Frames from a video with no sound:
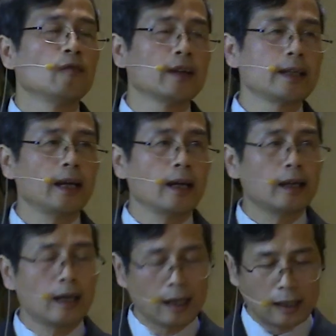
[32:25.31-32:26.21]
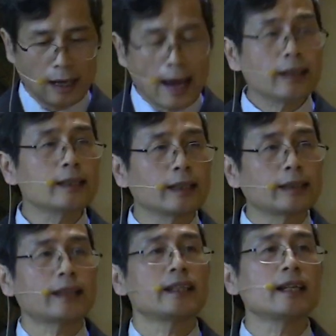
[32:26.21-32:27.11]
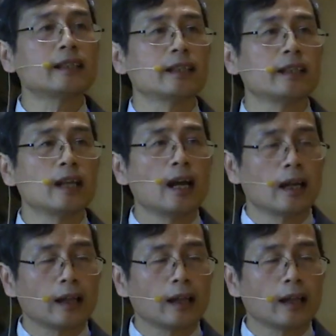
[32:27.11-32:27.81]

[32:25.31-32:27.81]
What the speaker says: for the acid digestion,